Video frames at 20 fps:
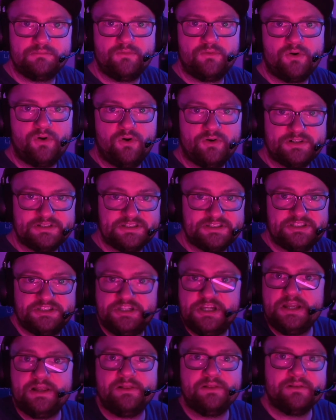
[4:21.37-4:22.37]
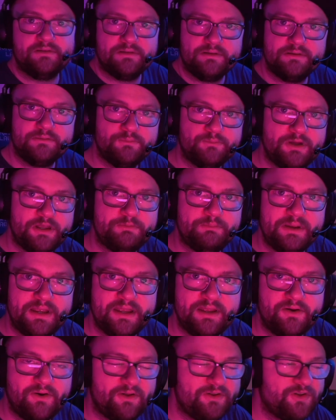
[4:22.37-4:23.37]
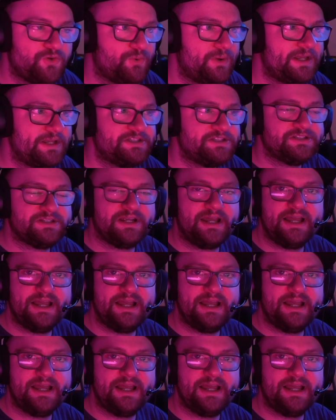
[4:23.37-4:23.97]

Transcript: or just chill with me on Twitch.